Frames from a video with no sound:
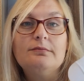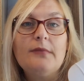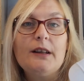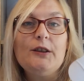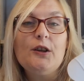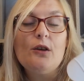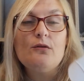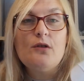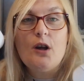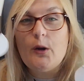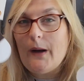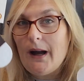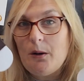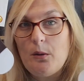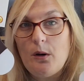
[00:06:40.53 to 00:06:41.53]
I don't know
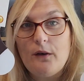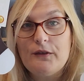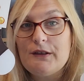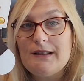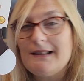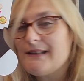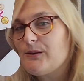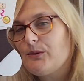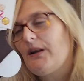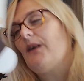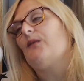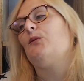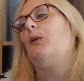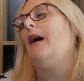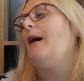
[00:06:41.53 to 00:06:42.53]
how often little
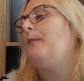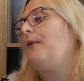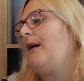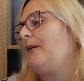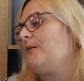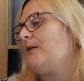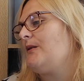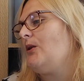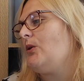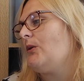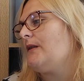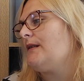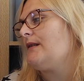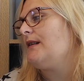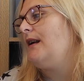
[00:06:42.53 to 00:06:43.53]
girls wear brown
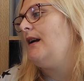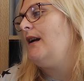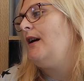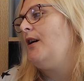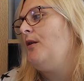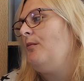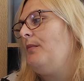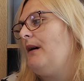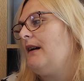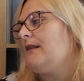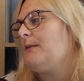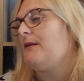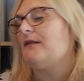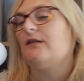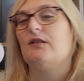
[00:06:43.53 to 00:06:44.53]
socks, but I
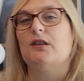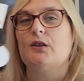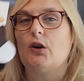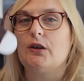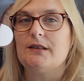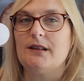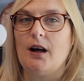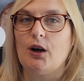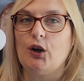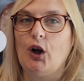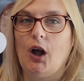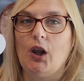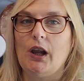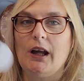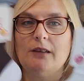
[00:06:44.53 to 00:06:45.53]
suppose if she's got a dark
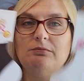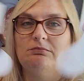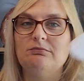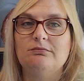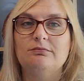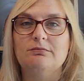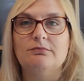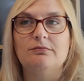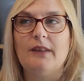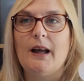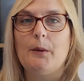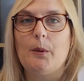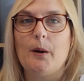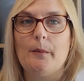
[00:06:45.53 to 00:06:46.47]
colour, it won't